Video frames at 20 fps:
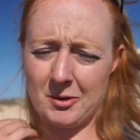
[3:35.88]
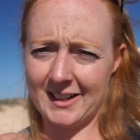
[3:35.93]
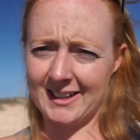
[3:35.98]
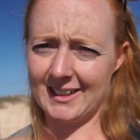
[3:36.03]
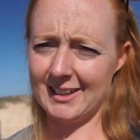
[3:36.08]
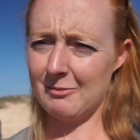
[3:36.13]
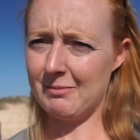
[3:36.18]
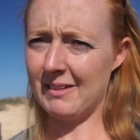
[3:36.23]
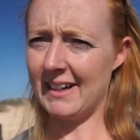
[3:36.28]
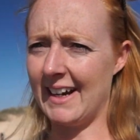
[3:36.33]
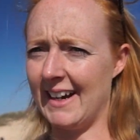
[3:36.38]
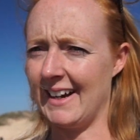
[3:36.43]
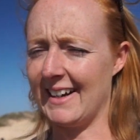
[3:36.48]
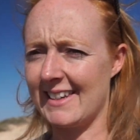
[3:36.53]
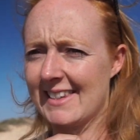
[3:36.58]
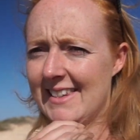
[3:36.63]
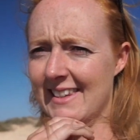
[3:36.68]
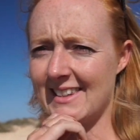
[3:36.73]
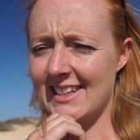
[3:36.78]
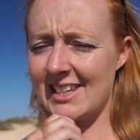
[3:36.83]

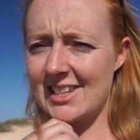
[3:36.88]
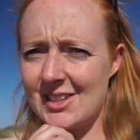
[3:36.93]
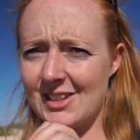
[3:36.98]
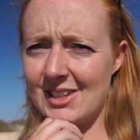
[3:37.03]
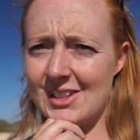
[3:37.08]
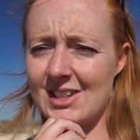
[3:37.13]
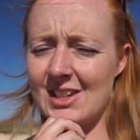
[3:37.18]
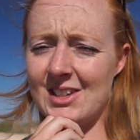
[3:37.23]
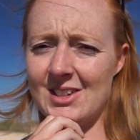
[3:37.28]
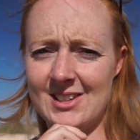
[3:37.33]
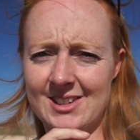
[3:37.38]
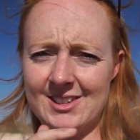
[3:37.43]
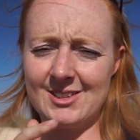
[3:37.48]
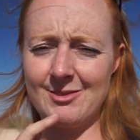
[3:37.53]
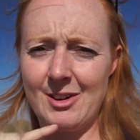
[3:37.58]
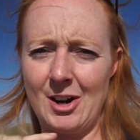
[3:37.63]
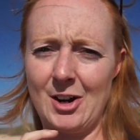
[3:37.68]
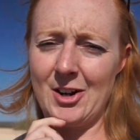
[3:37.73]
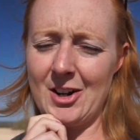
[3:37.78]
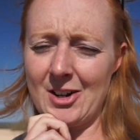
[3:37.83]
Labatt. This is another
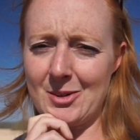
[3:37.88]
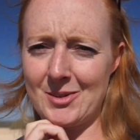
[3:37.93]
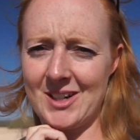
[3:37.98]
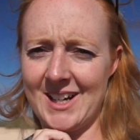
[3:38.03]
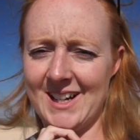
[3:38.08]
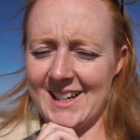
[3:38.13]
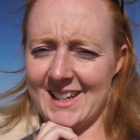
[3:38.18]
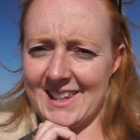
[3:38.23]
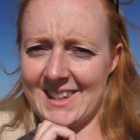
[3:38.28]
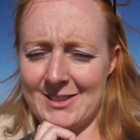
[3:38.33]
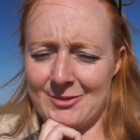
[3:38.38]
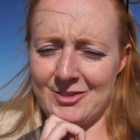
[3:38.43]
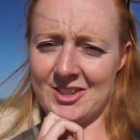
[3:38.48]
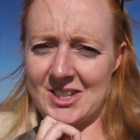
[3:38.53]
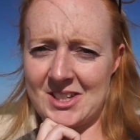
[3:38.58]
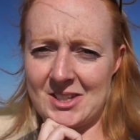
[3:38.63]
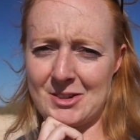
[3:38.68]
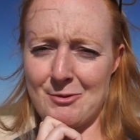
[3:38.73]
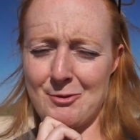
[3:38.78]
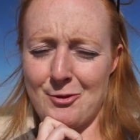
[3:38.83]
road where the
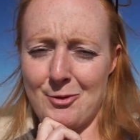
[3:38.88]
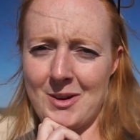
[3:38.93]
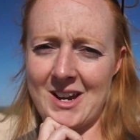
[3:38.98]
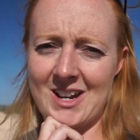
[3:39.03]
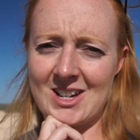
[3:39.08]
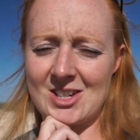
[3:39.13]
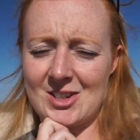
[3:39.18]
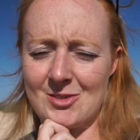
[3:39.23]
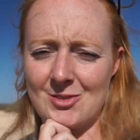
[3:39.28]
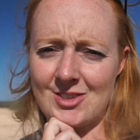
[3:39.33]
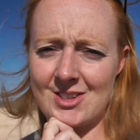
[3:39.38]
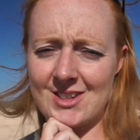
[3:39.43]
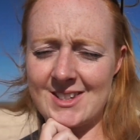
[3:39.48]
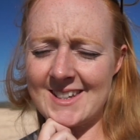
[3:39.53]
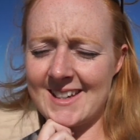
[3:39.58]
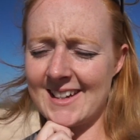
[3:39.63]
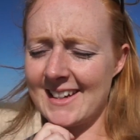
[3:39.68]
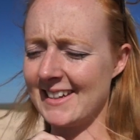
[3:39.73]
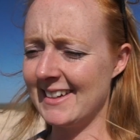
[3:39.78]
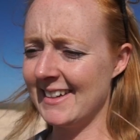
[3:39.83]
visitor information was just
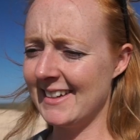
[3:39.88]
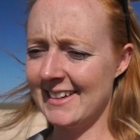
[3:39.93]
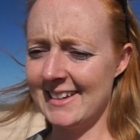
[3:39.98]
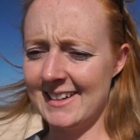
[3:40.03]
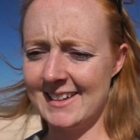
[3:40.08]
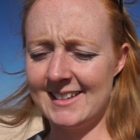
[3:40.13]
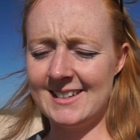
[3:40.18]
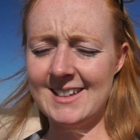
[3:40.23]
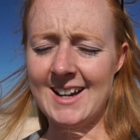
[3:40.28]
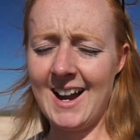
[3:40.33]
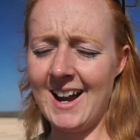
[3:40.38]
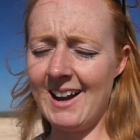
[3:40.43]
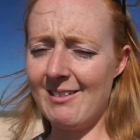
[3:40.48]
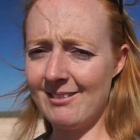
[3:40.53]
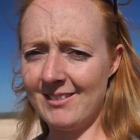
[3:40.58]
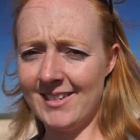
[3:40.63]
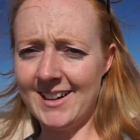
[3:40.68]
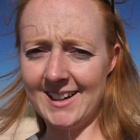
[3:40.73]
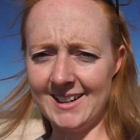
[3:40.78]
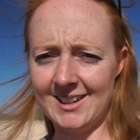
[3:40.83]
like, yeah,
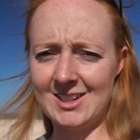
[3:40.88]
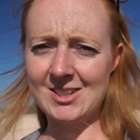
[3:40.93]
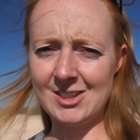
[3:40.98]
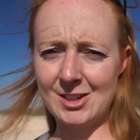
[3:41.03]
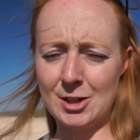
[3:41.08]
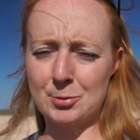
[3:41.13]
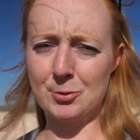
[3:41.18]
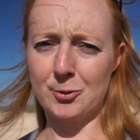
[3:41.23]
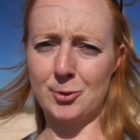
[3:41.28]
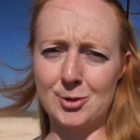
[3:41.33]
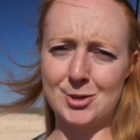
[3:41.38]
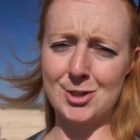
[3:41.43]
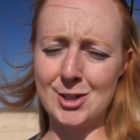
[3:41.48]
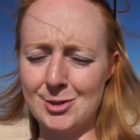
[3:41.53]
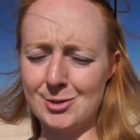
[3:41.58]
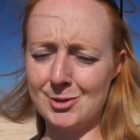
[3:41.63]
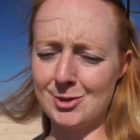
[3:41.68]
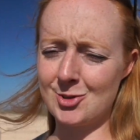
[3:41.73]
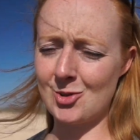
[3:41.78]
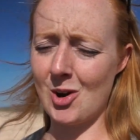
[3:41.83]
really suitable for
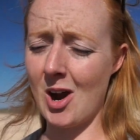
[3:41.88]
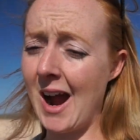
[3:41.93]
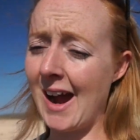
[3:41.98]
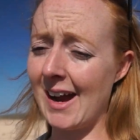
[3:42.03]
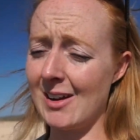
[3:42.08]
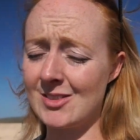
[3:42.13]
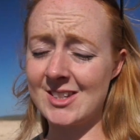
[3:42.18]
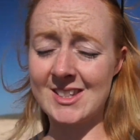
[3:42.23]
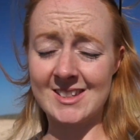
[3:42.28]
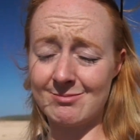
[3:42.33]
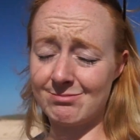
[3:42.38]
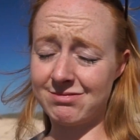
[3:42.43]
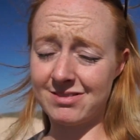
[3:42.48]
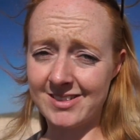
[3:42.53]
2-wheel drives.